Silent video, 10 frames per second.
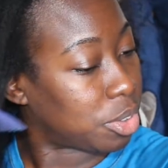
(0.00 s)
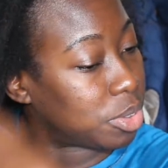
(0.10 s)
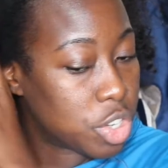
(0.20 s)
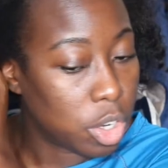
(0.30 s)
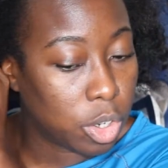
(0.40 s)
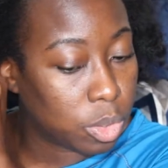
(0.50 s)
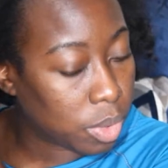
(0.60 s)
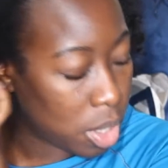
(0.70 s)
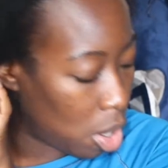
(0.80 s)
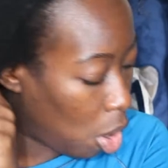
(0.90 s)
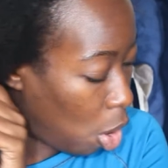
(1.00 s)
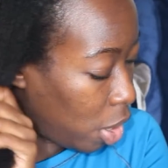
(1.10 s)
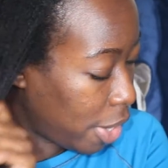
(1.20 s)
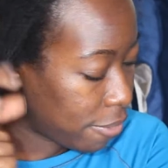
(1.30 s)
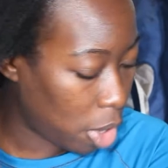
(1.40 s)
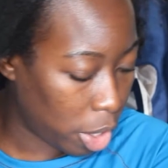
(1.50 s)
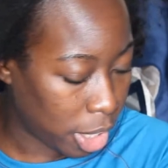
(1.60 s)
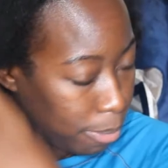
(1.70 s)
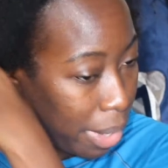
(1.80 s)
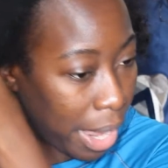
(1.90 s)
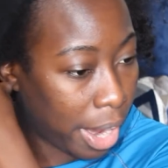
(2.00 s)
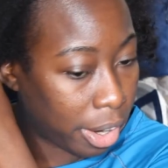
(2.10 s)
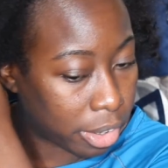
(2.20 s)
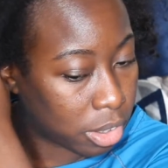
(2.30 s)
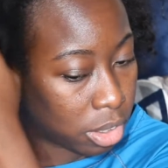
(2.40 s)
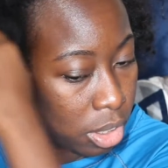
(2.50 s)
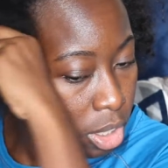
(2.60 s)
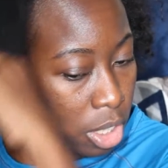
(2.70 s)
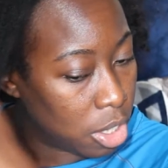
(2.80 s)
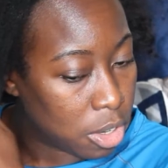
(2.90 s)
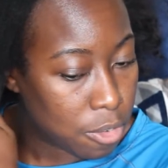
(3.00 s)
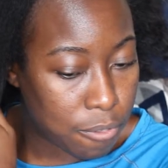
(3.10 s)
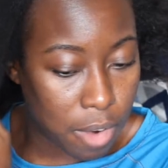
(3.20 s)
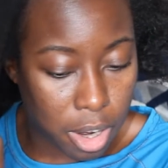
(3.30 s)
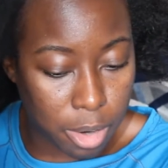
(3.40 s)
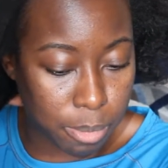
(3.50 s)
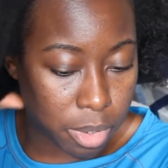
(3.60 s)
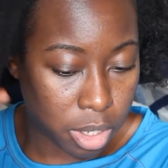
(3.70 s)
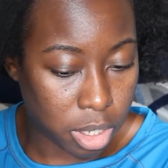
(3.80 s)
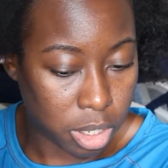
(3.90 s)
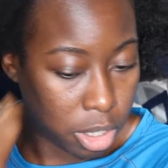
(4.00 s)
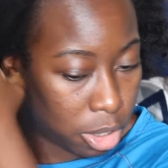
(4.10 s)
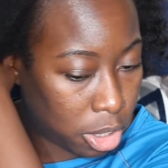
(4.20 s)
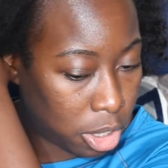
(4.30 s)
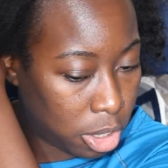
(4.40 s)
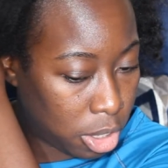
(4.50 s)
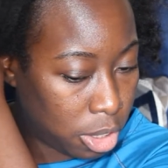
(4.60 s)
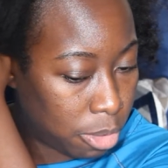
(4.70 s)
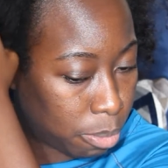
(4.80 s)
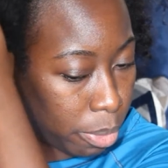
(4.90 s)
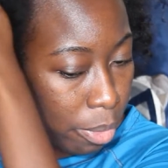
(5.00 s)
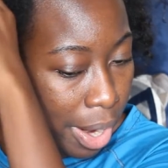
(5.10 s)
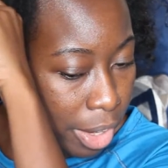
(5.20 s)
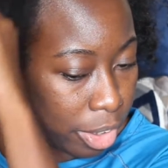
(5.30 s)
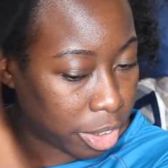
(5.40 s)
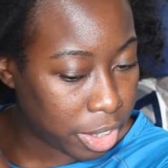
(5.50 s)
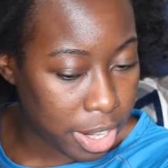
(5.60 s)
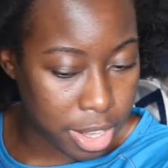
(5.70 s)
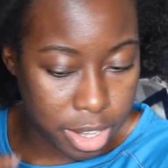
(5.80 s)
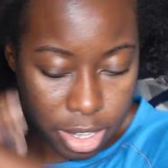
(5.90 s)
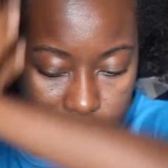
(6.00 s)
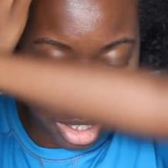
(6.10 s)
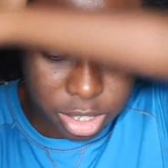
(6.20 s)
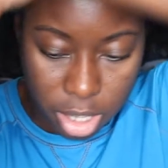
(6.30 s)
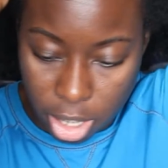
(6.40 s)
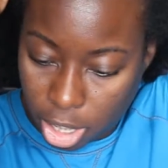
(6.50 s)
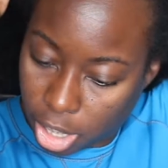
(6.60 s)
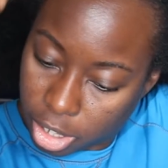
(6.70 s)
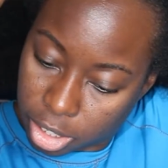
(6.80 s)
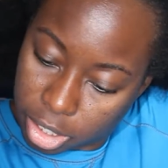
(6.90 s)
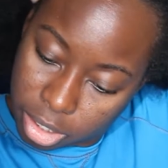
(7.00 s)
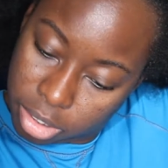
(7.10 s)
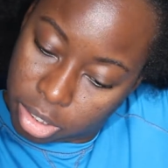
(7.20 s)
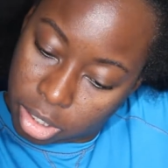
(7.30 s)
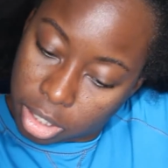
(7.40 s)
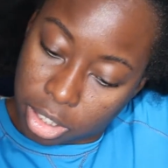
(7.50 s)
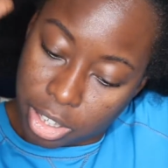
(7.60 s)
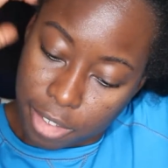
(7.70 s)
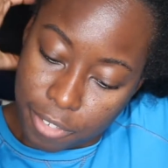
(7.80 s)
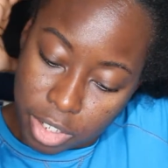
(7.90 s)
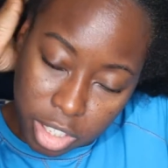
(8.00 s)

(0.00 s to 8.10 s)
So all I've got in my hair from prior is leave-in